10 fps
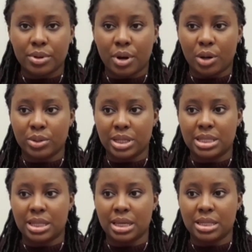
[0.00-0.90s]
all
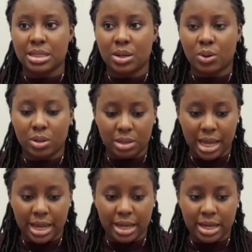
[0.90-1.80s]
these things, or
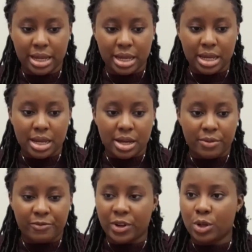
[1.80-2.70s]
like
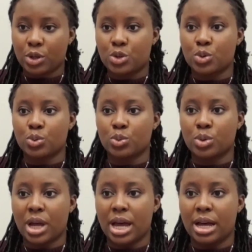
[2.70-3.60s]
failure to